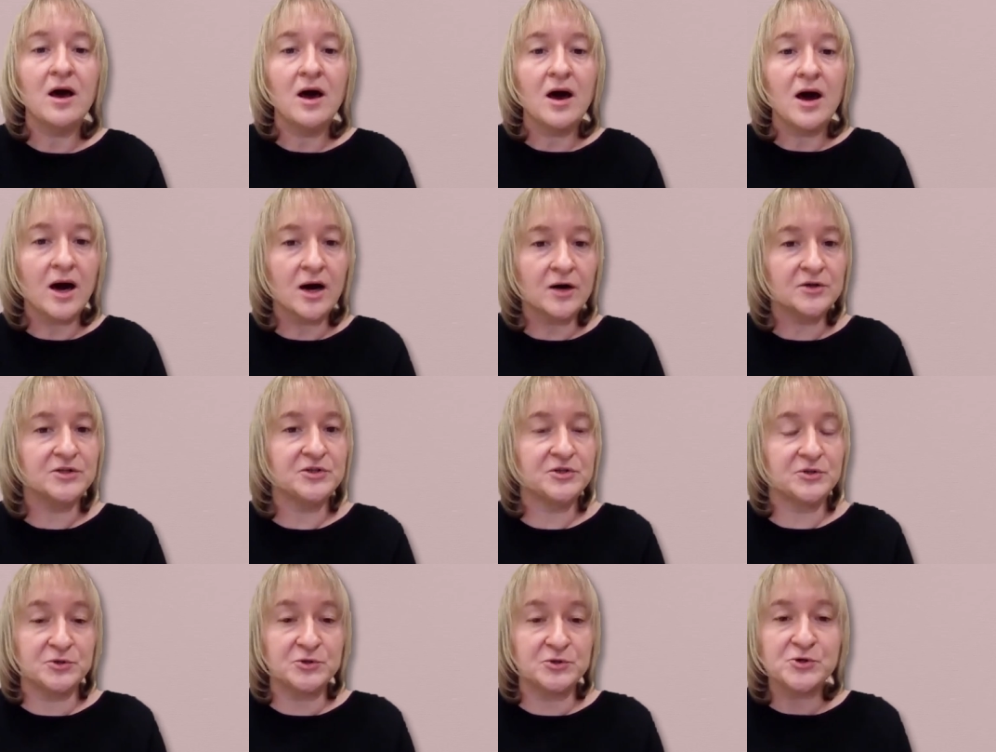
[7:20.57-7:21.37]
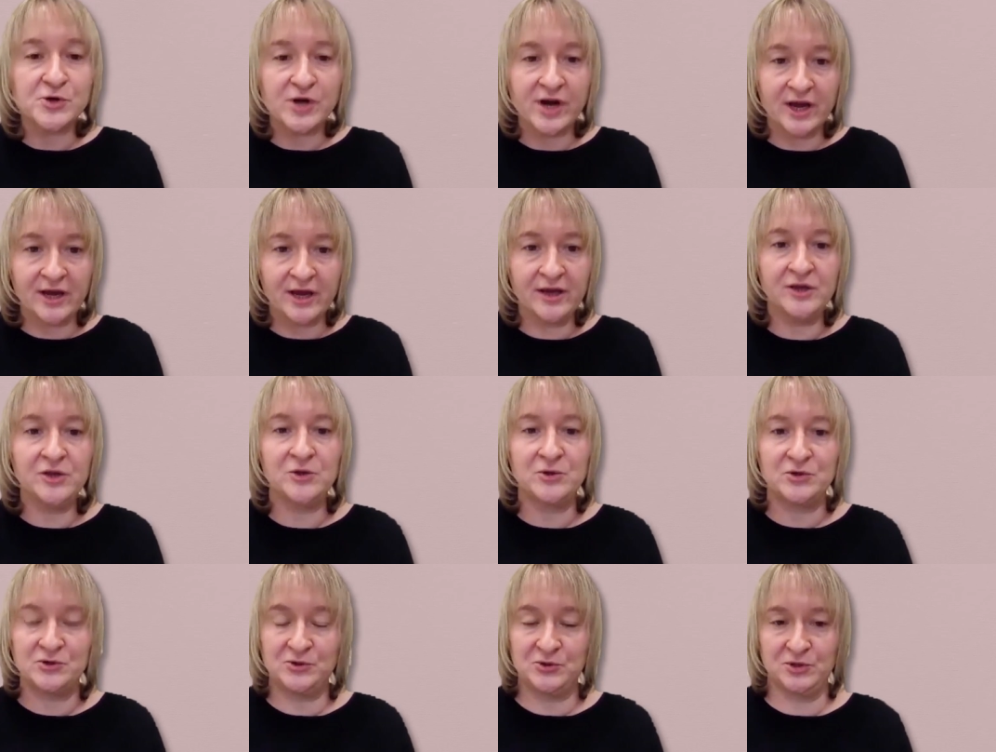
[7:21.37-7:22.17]
how do you train
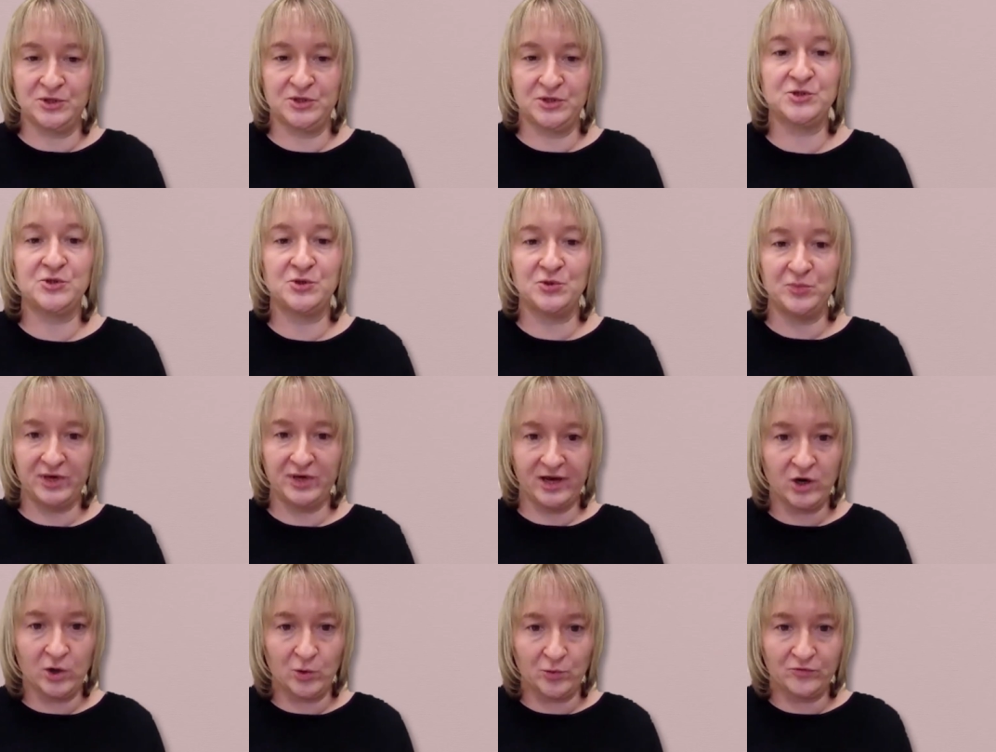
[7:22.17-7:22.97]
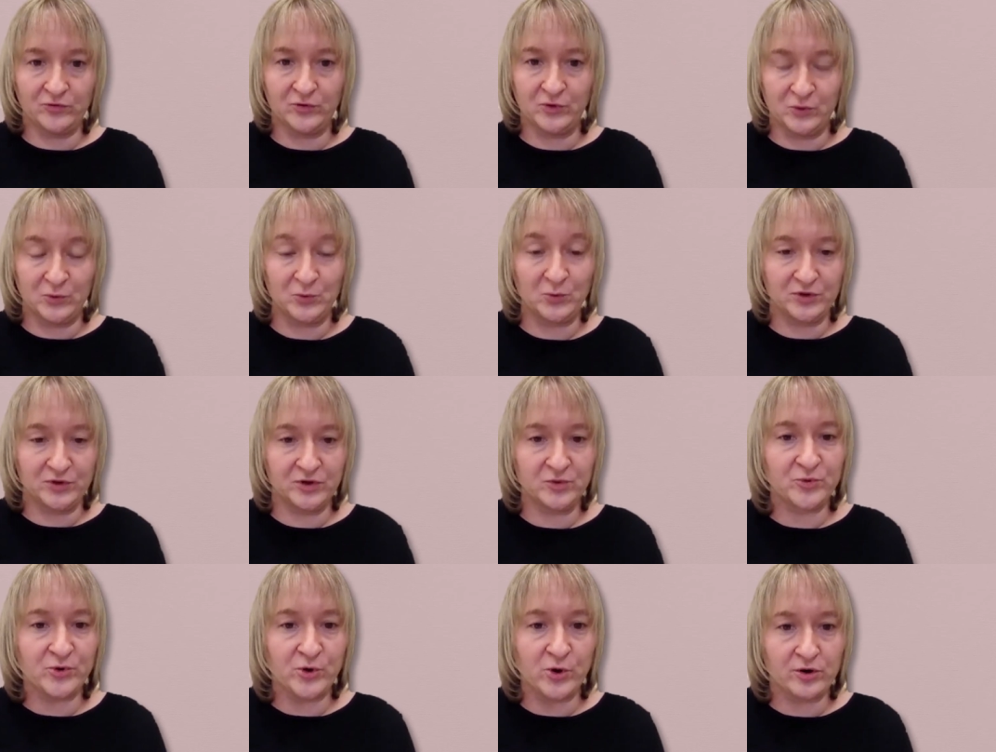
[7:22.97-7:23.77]
your students to be helpful with the
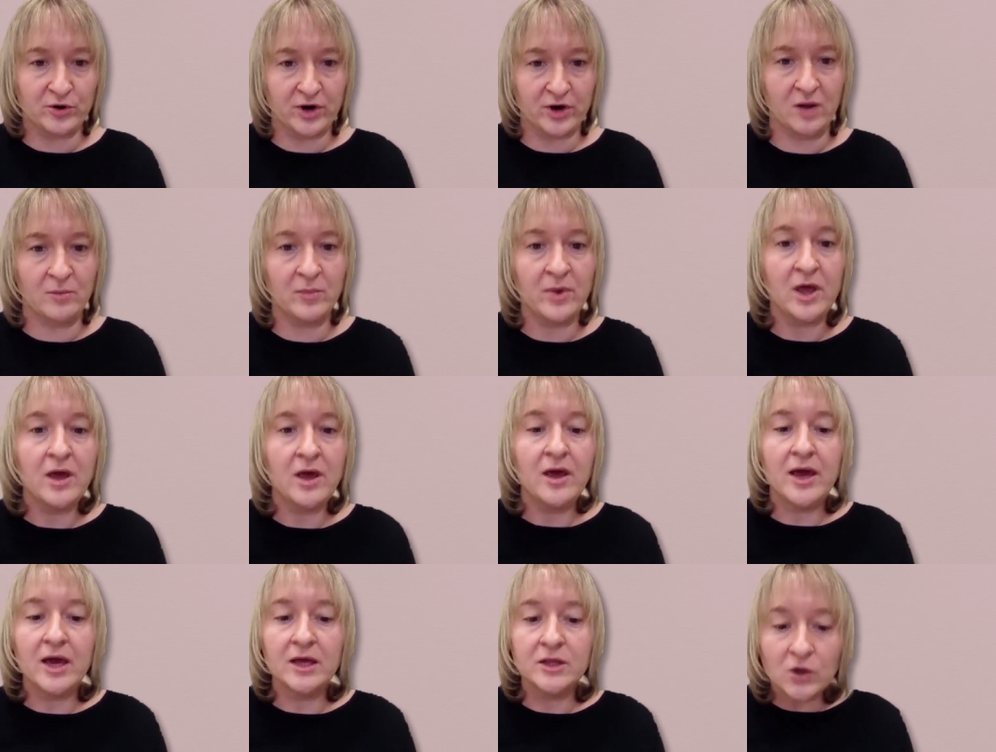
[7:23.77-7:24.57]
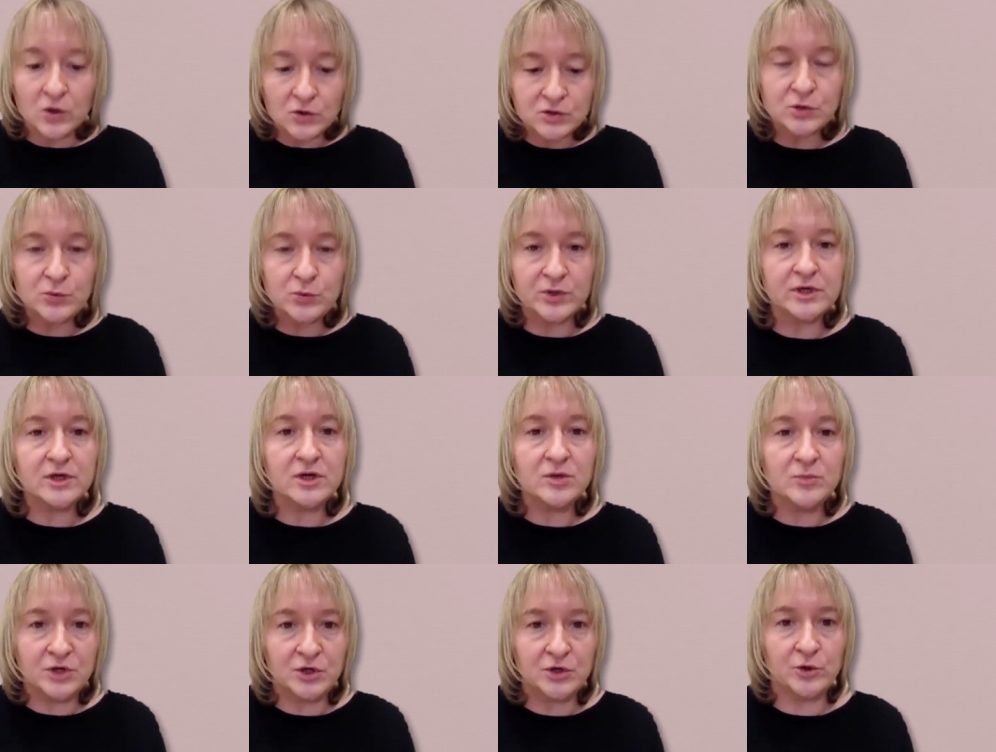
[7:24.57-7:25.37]
program and also with the
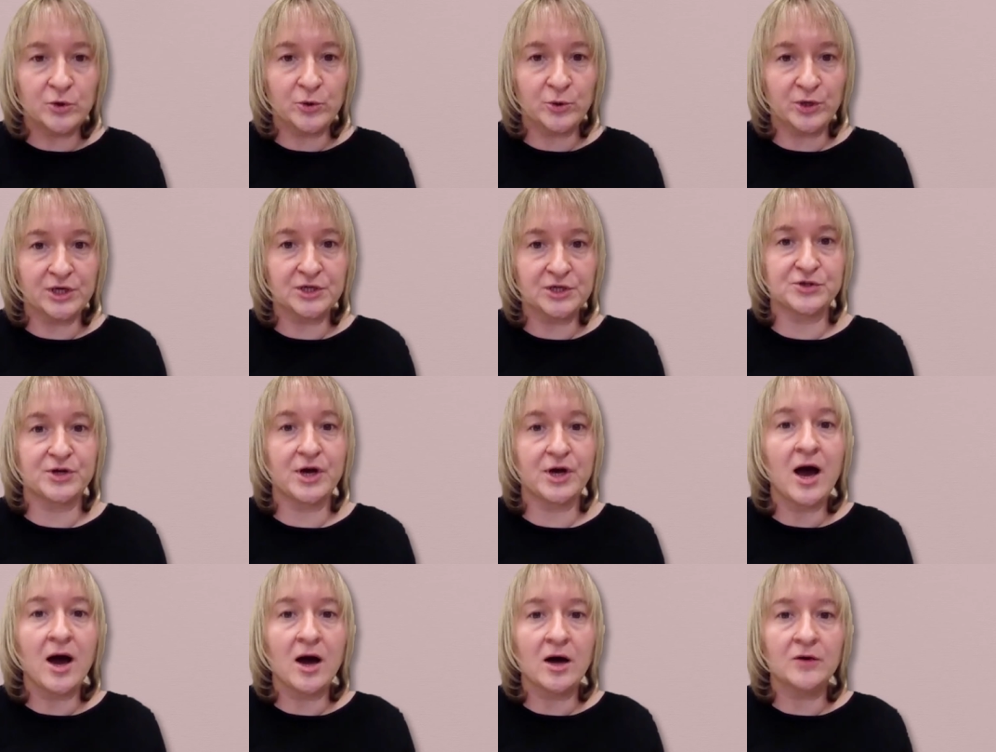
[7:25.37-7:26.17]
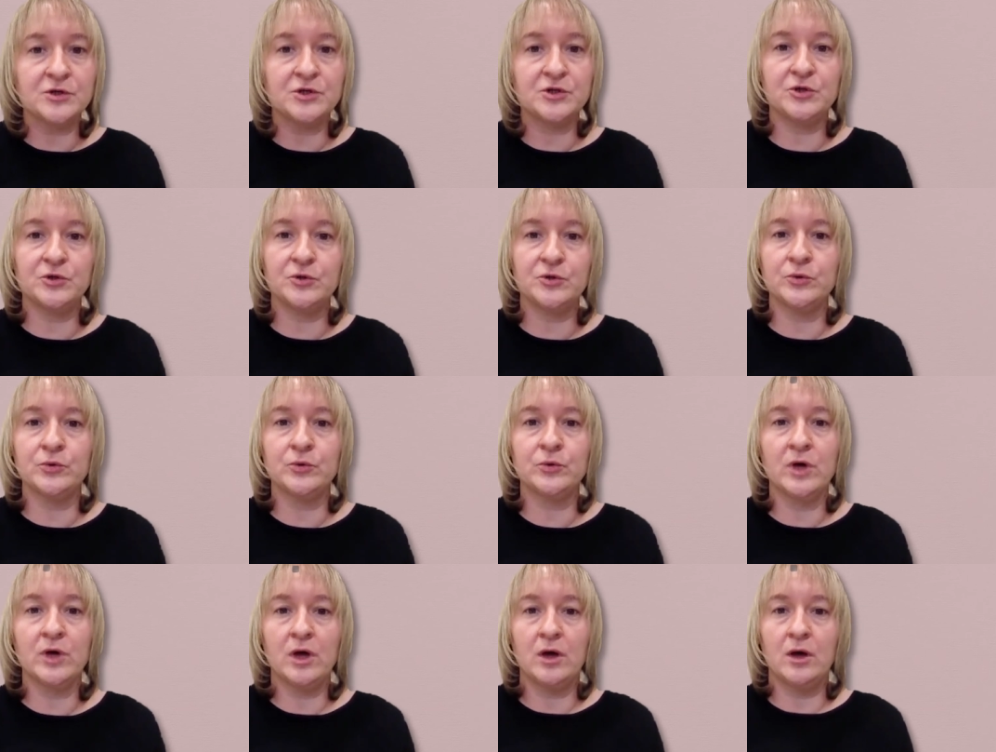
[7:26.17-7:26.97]
community orchestra how do you